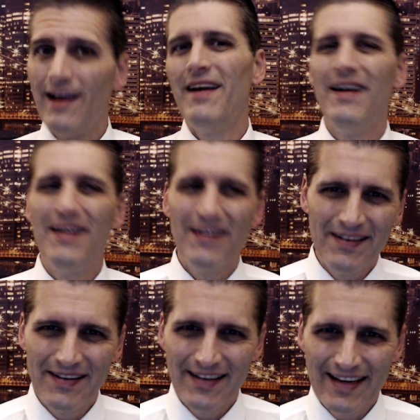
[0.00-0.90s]

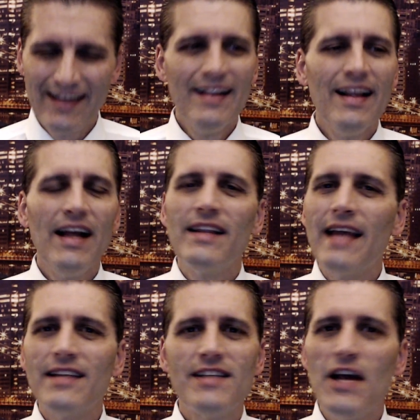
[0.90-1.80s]
that
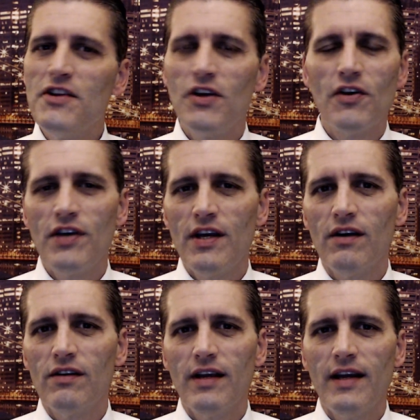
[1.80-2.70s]
10-year yield.
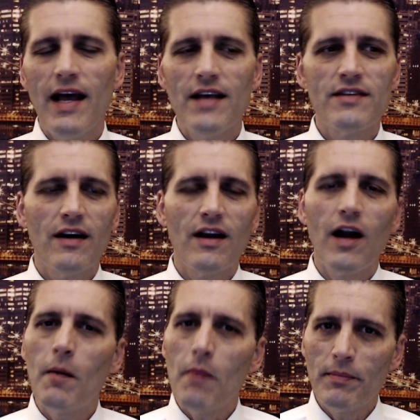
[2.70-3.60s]
It has uh, come
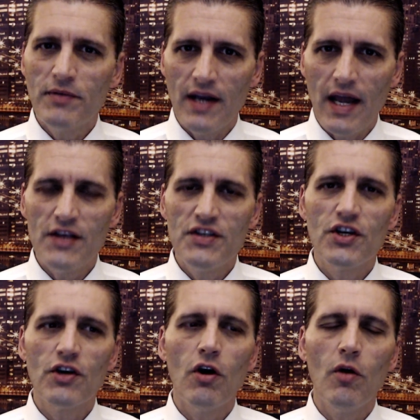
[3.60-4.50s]
up today,
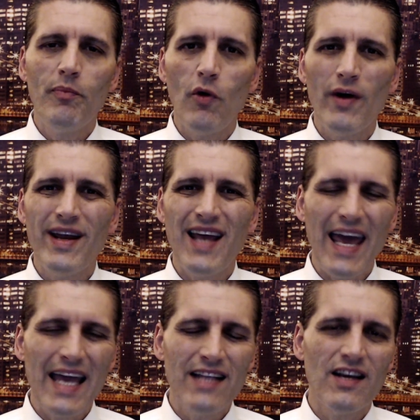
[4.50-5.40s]

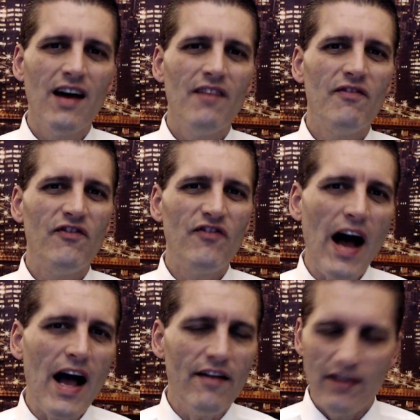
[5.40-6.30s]
0.85,
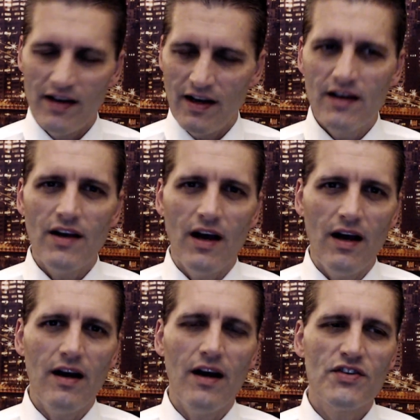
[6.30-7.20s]
uh, a
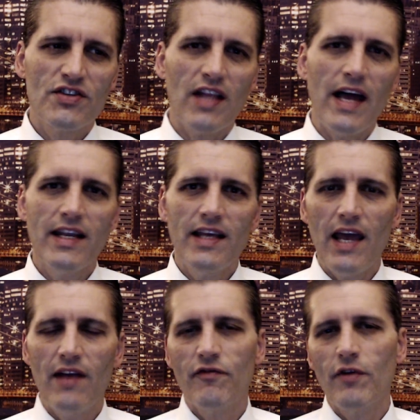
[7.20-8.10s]
slight gain
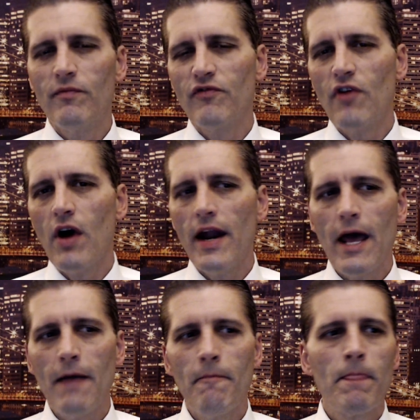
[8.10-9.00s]
from Friday.
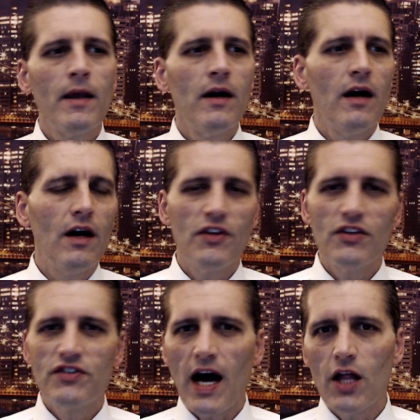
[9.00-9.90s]
Uh, the
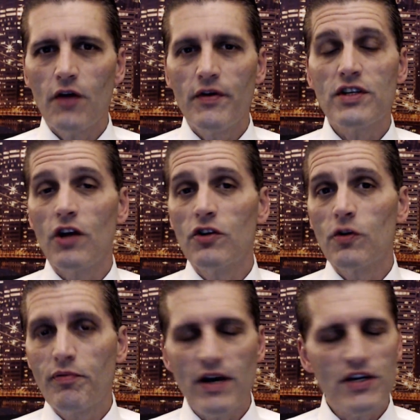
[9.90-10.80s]
dollar is under
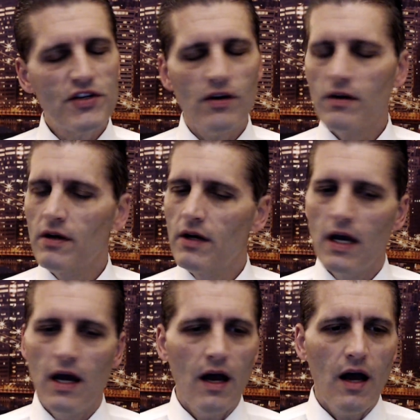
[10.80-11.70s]
pressure.
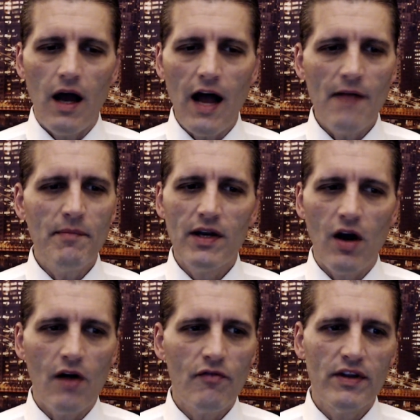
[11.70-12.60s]
I've been
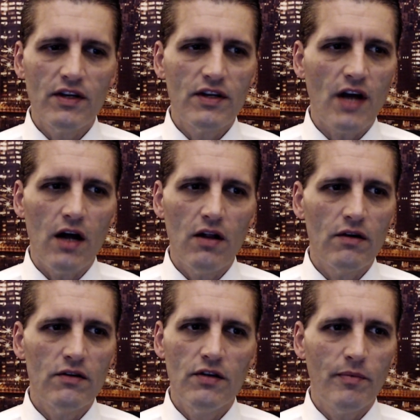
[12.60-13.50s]
covering the dollar to
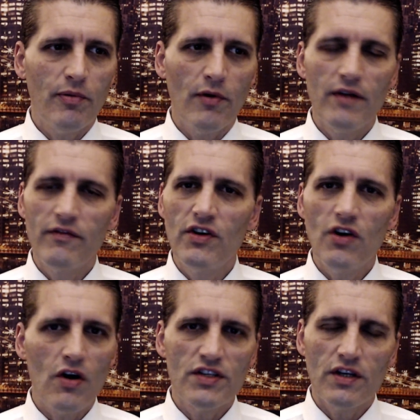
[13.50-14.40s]
the point of
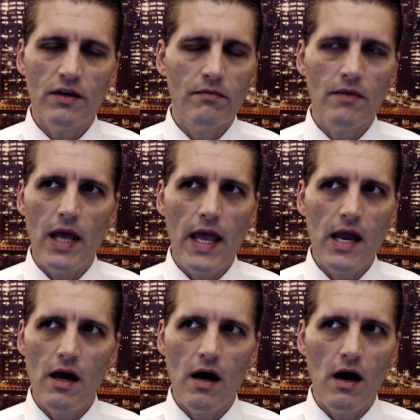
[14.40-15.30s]
nausea, and
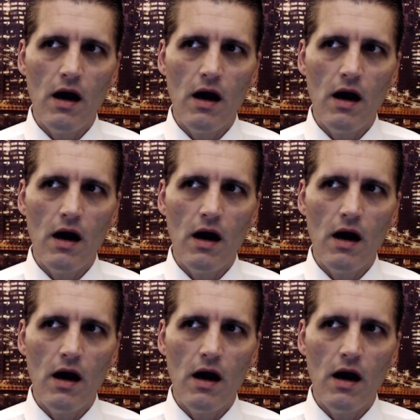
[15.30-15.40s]
uh,